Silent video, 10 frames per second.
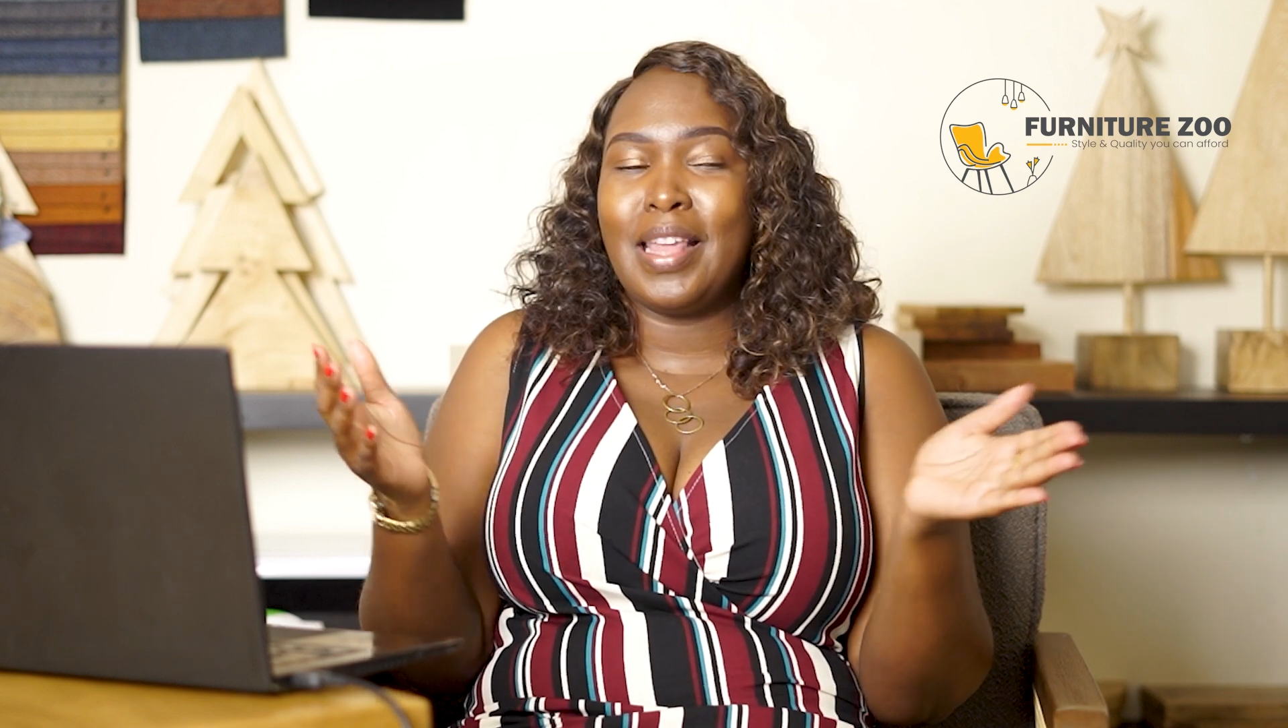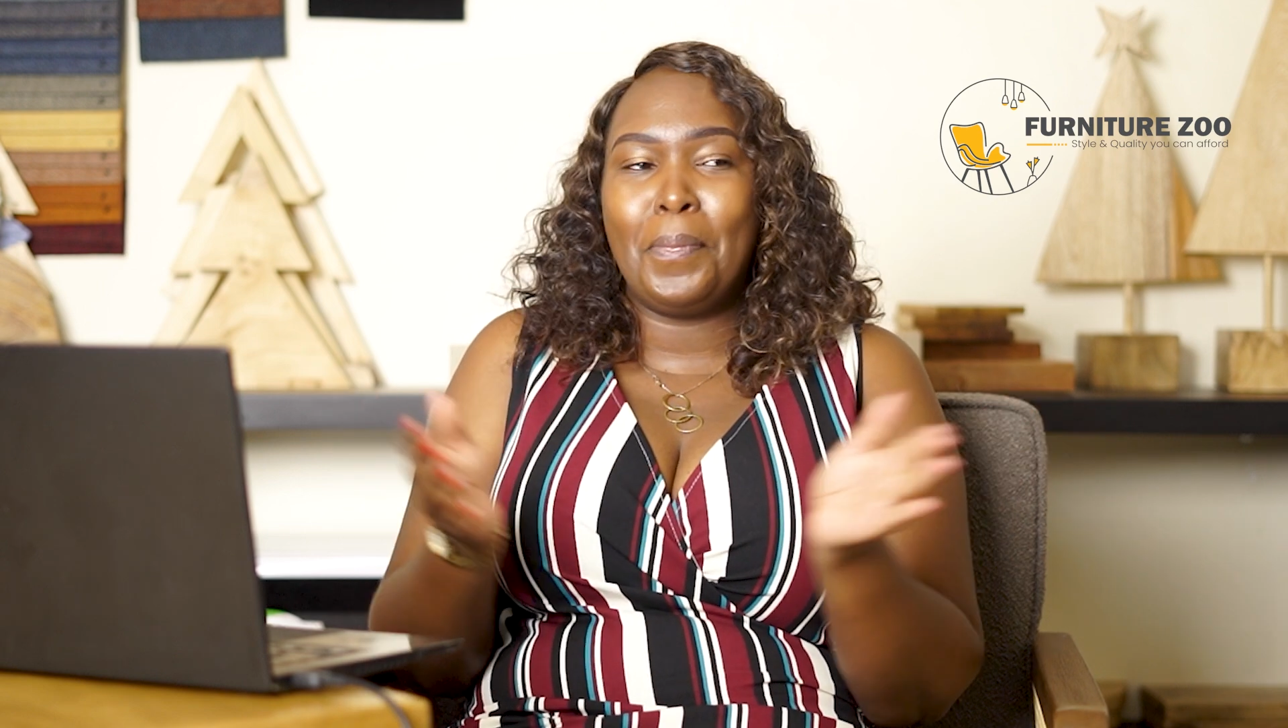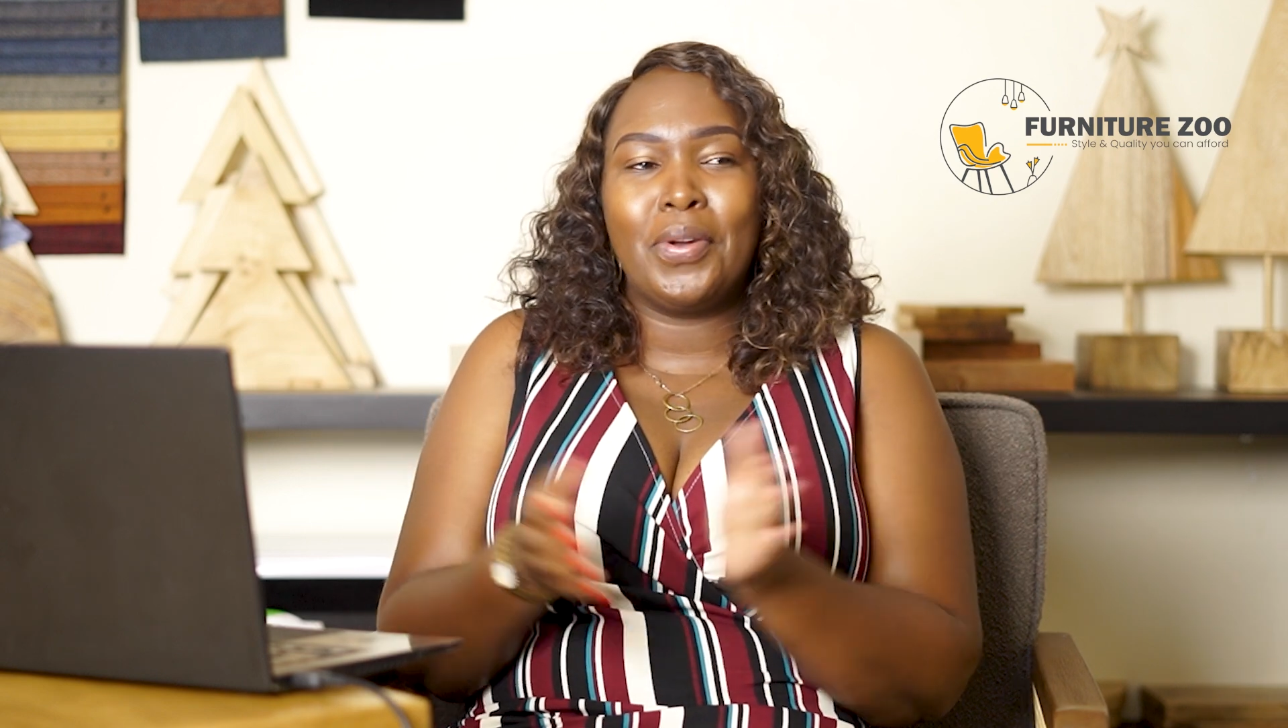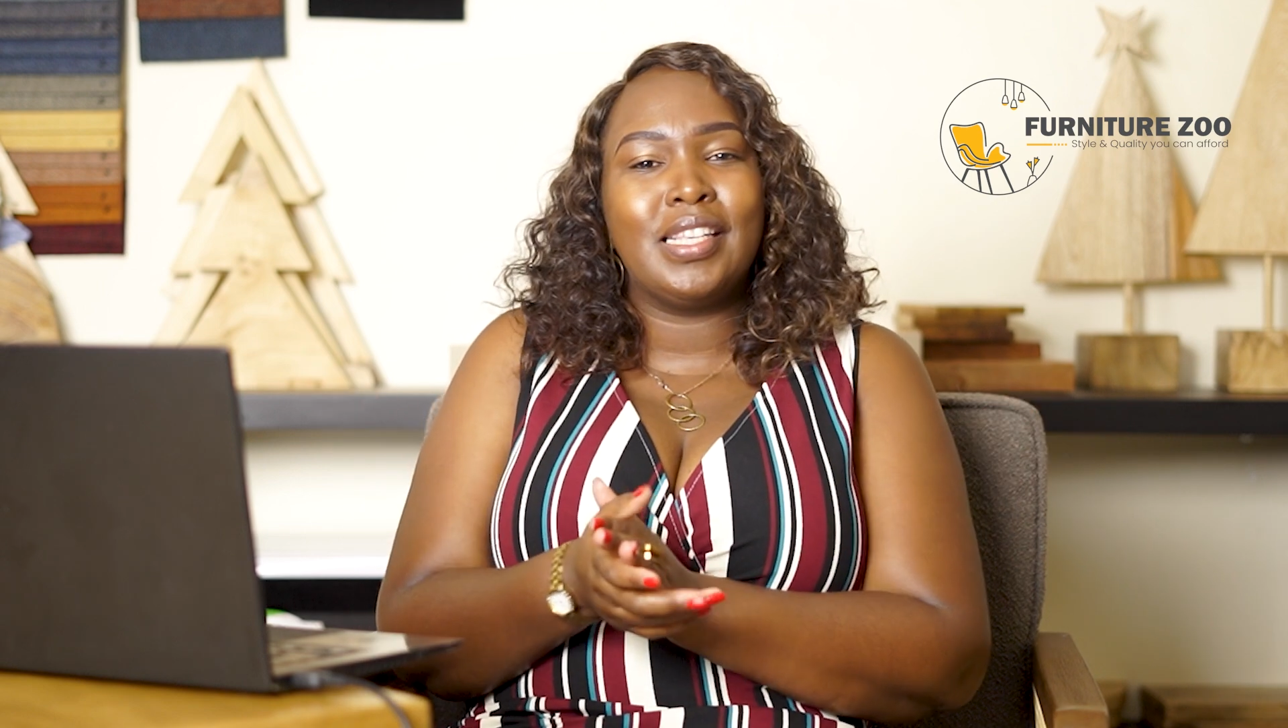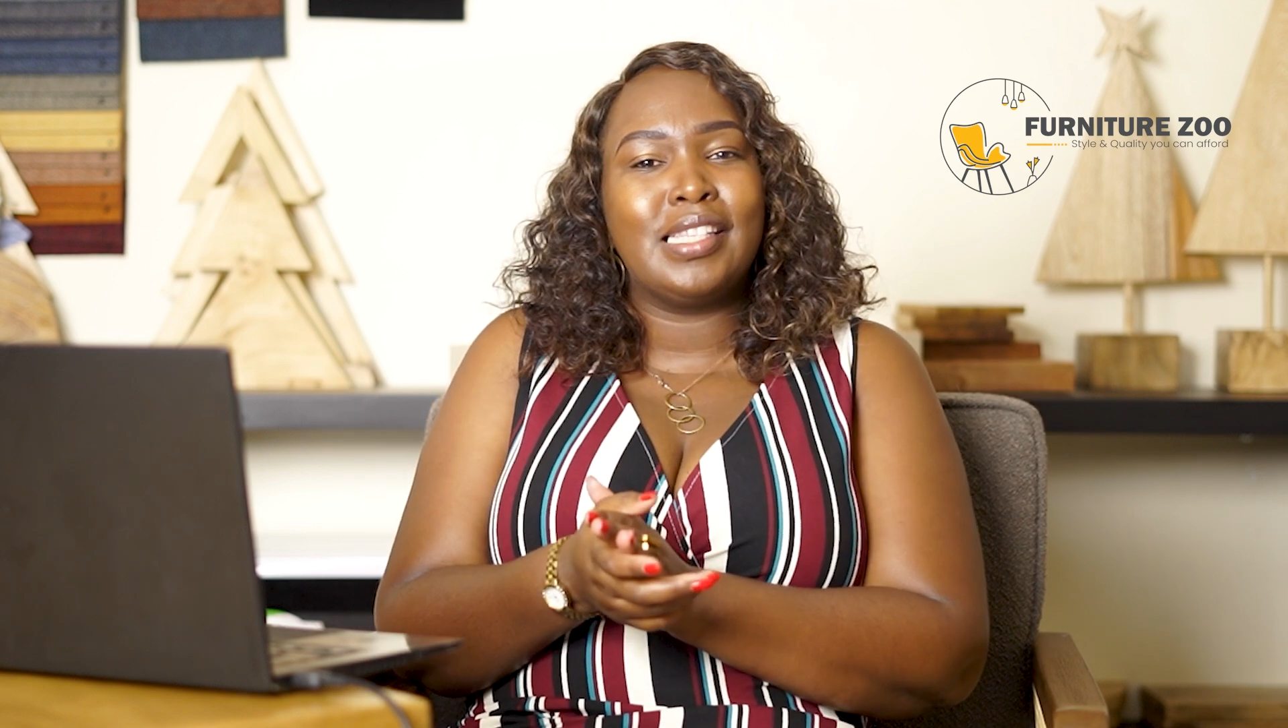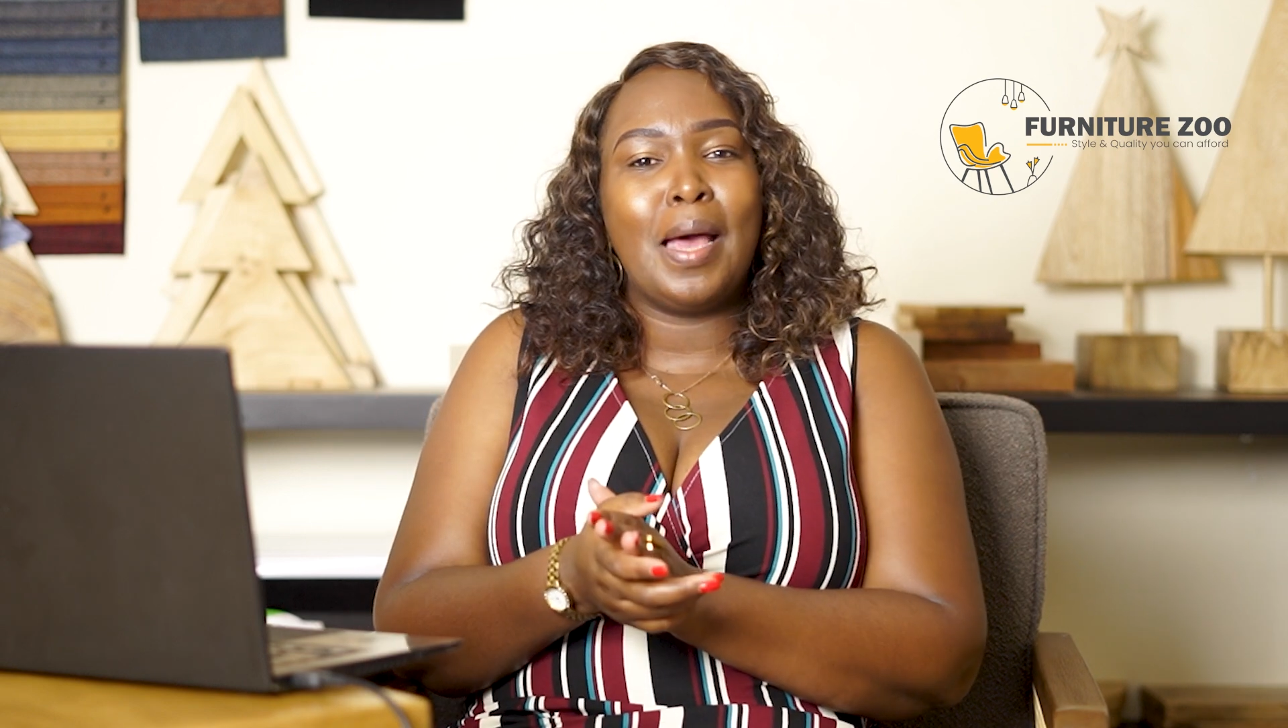that process